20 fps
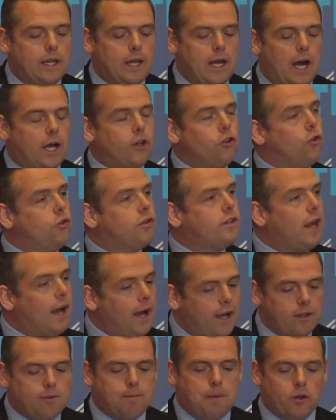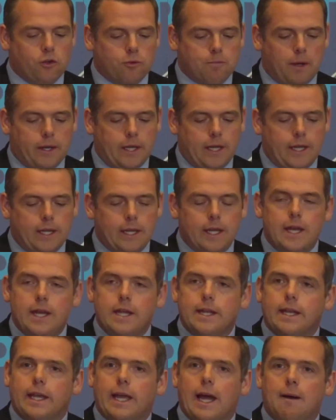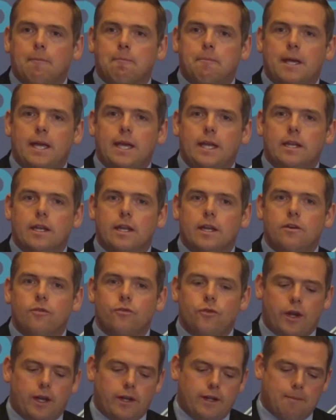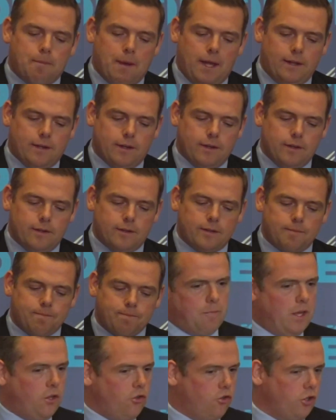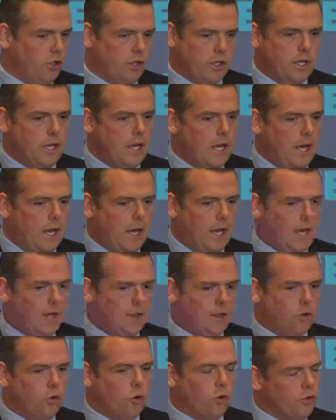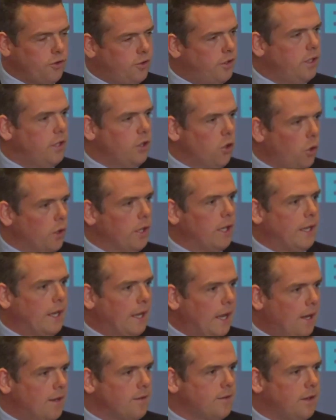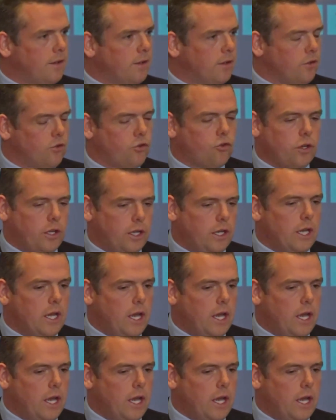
and use taxpayers' money to campaign for independence mention uh, eh, the North Sea oil and gas industry.